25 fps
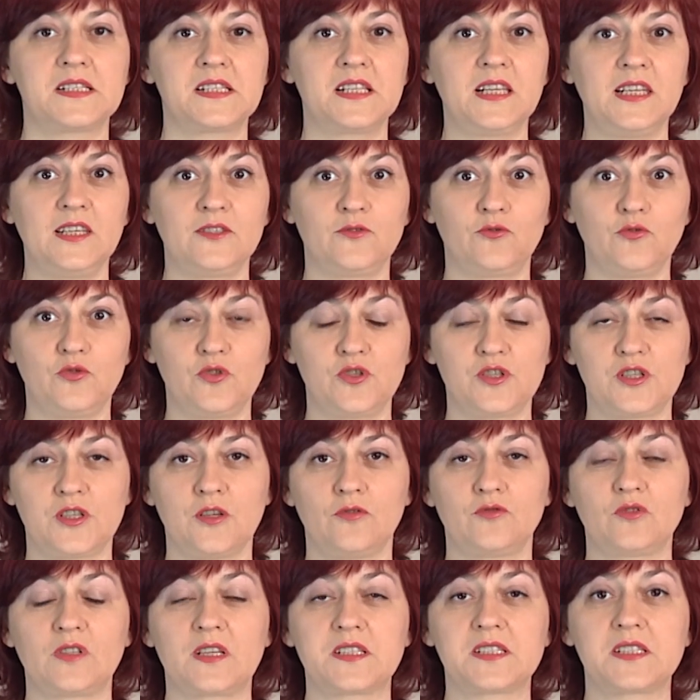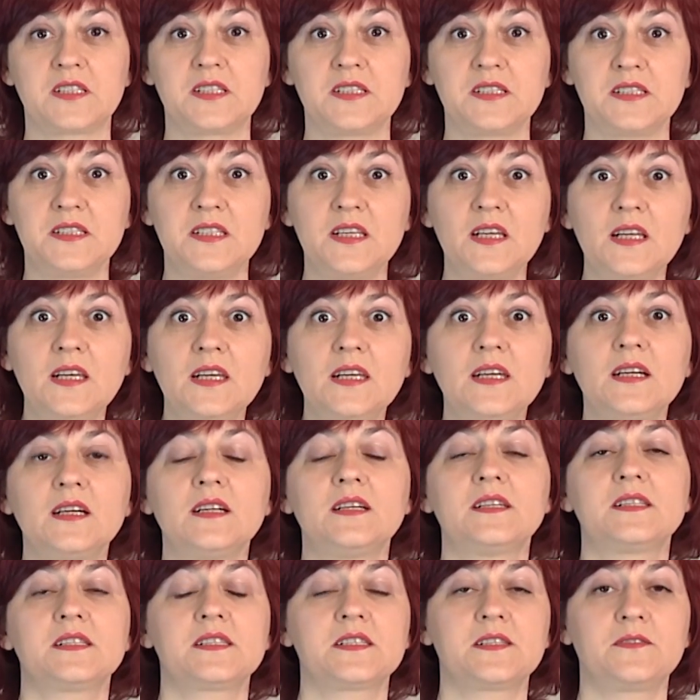let's look at the picture.
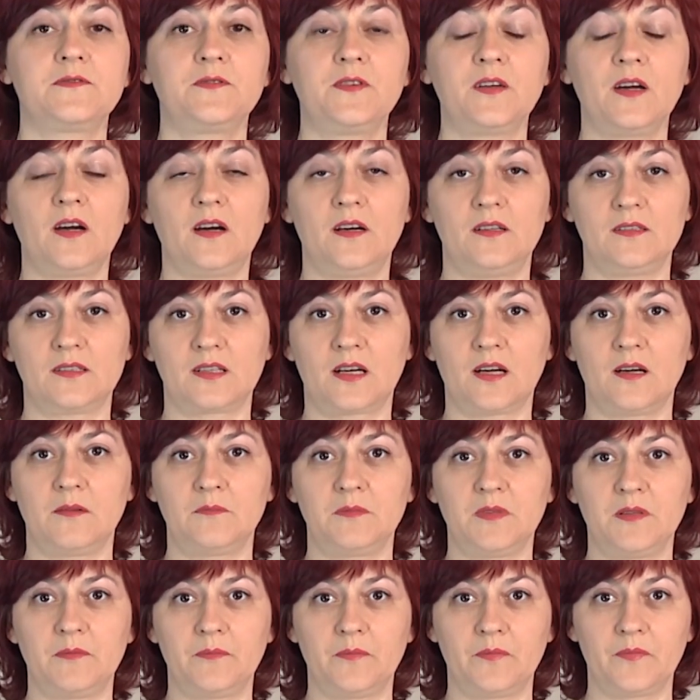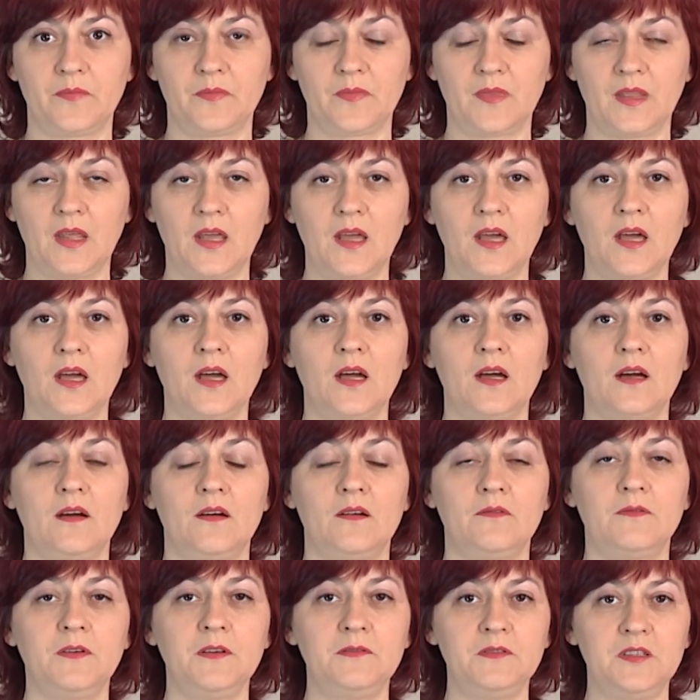This is
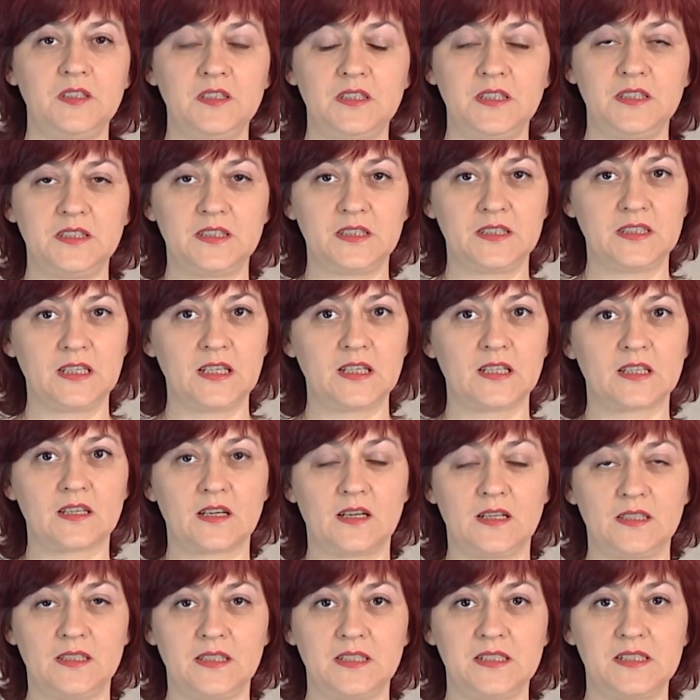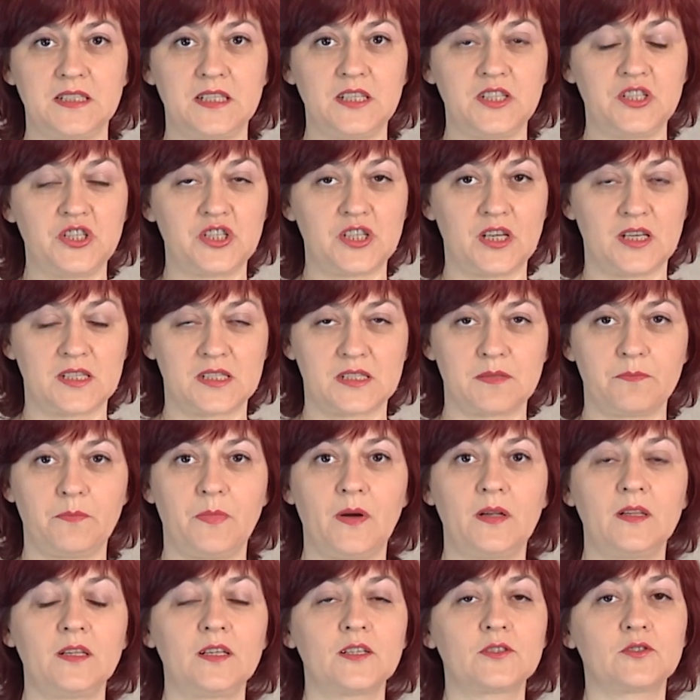adorable viola flower
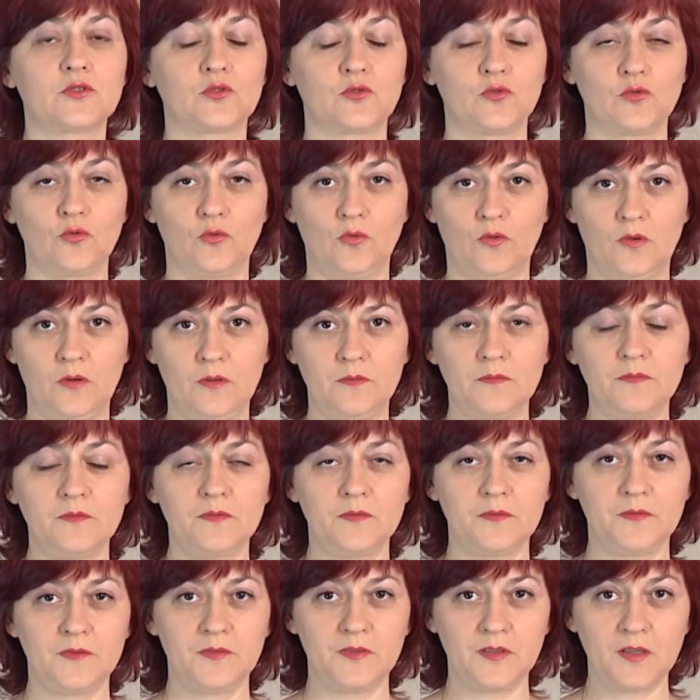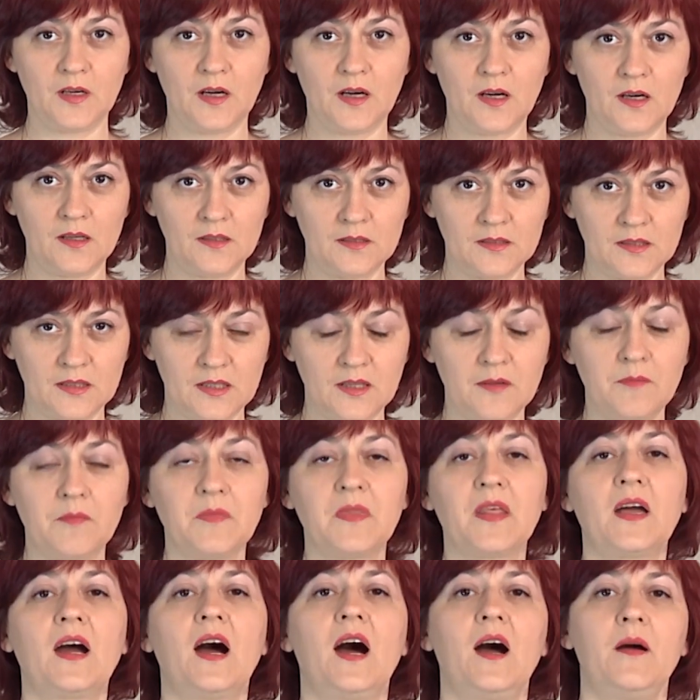project made in Irish lace
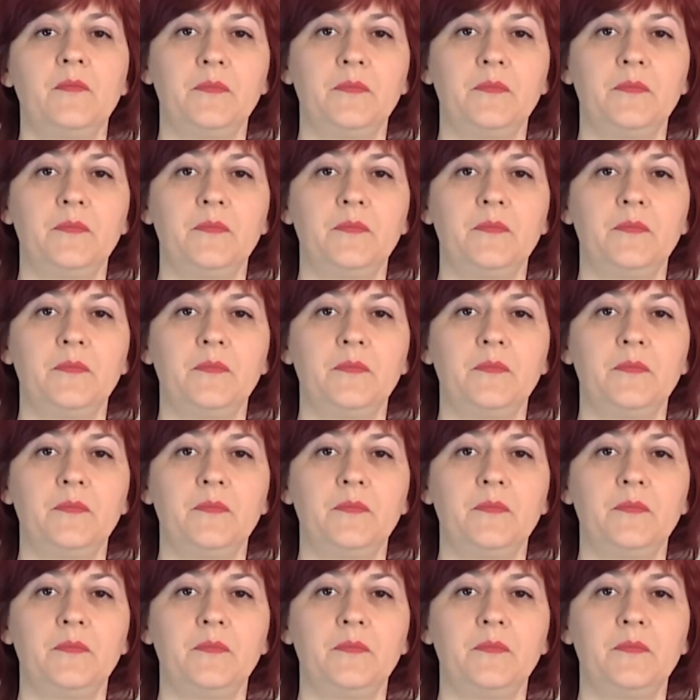technique.